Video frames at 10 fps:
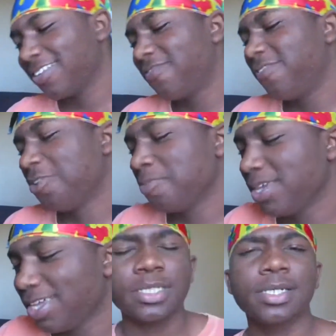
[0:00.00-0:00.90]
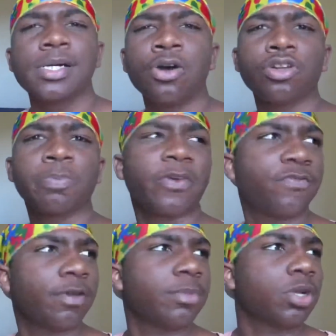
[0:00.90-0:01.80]
You feel me? Cologne or
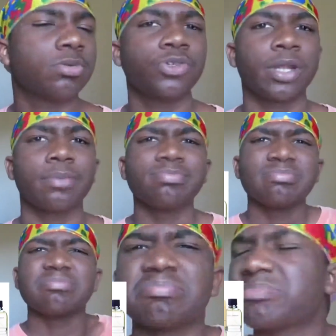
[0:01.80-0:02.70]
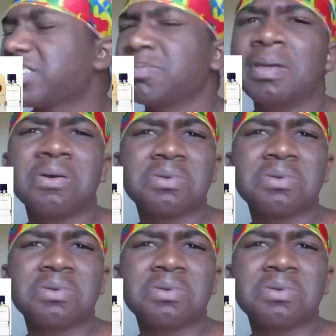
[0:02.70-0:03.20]
perfume, you know, you wanna smell